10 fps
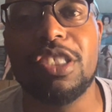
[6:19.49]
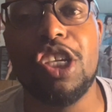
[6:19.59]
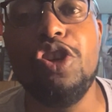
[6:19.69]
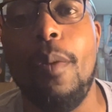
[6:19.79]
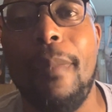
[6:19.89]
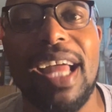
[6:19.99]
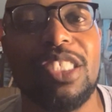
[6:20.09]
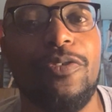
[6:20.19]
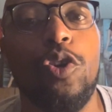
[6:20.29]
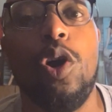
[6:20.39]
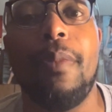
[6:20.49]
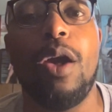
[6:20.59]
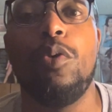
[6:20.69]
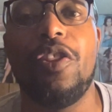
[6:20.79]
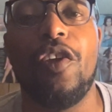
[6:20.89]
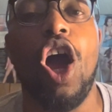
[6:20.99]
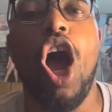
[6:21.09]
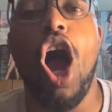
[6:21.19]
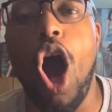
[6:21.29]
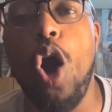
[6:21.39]
Can you imagine Floyd Mayweather
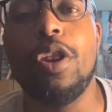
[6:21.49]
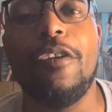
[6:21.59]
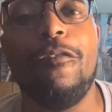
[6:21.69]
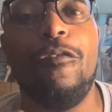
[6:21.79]
holding